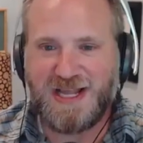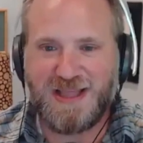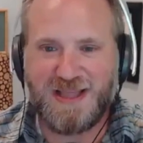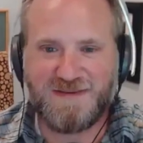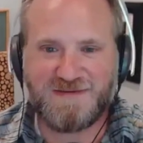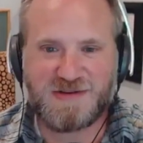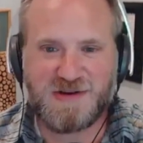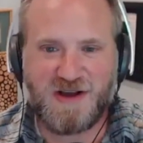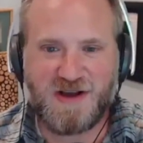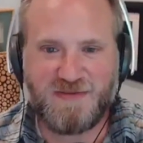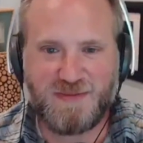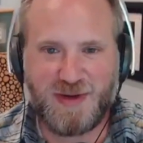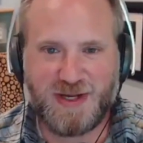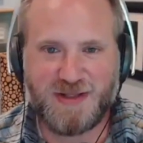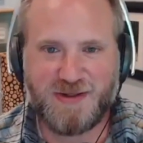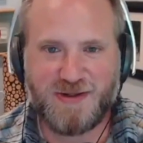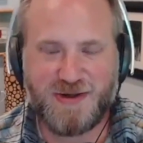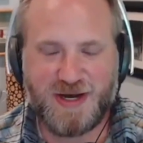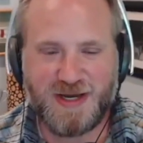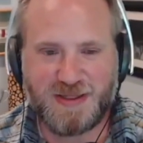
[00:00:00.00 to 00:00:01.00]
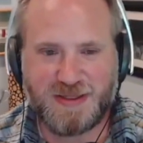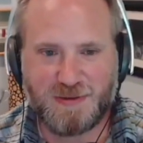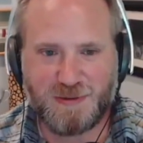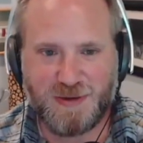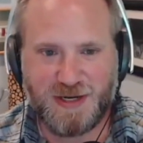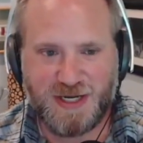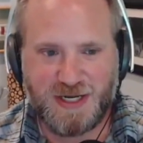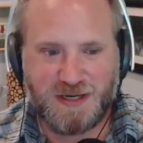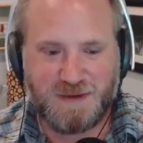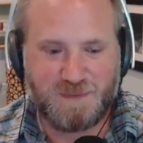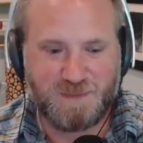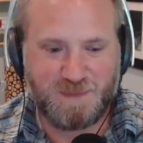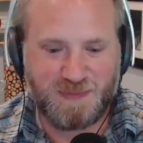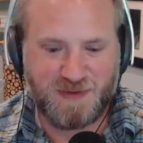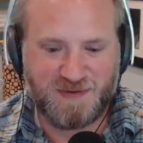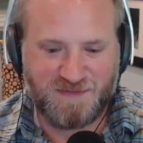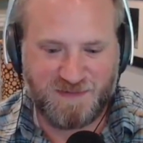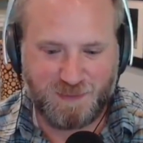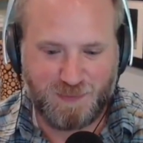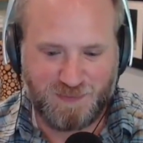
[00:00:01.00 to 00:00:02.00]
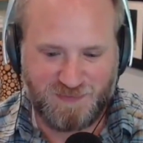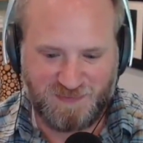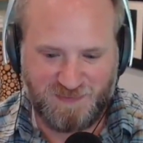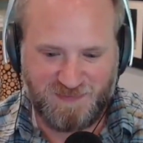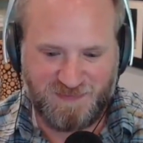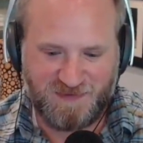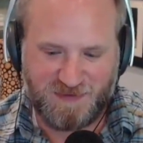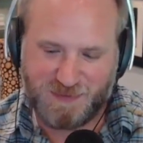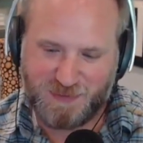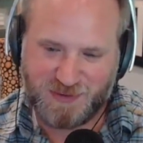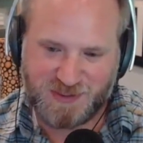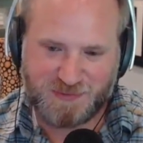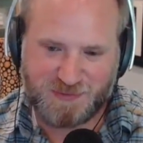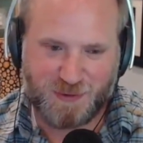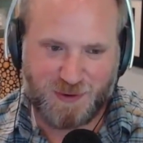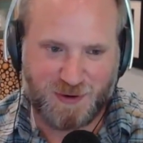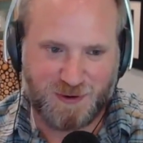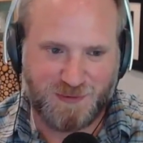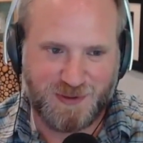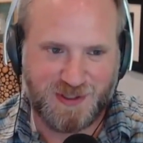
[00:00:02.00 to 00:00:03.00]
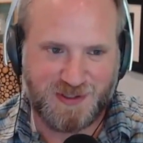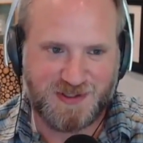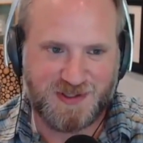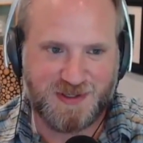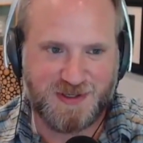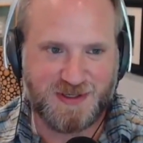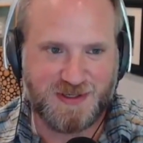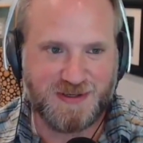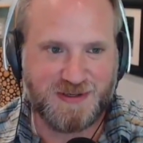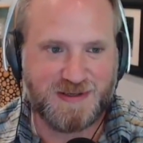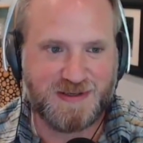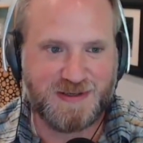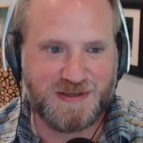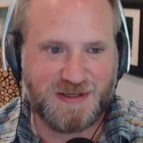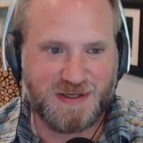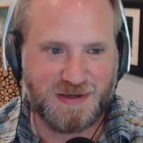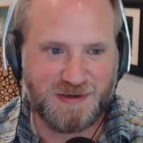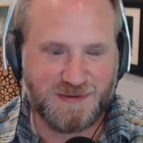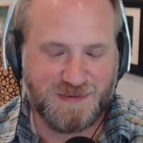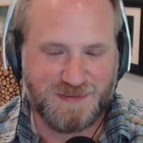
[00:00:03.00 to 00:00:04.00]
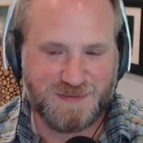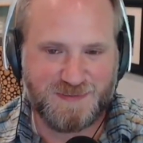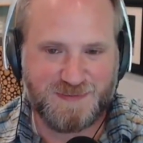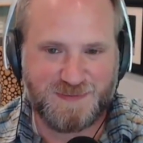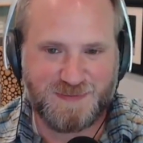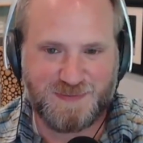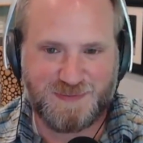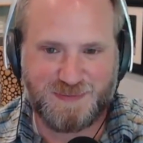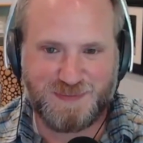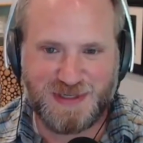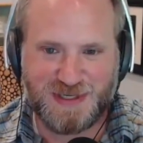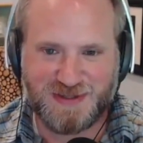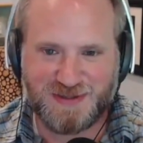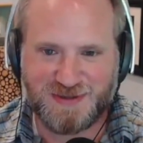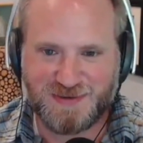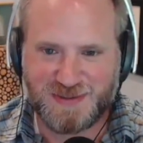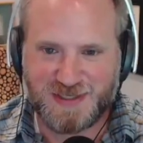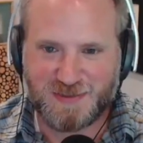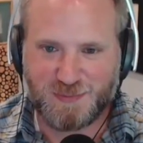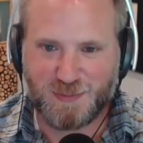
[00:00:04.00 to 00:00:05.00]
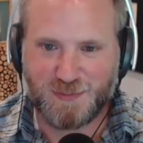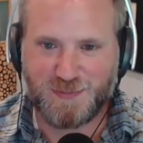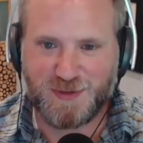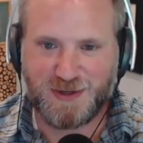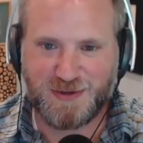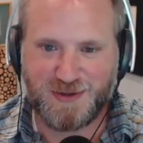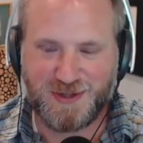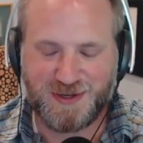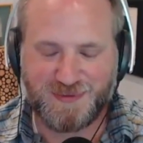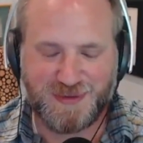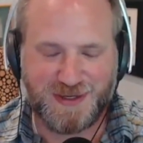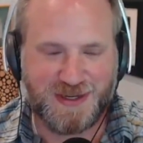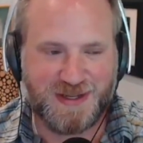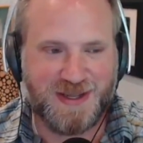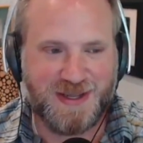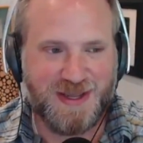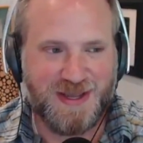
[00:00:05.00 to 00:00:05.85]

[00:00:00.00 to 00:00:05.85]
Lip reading: love driving my little i3 for the most part when it's not, being too temperamental on me.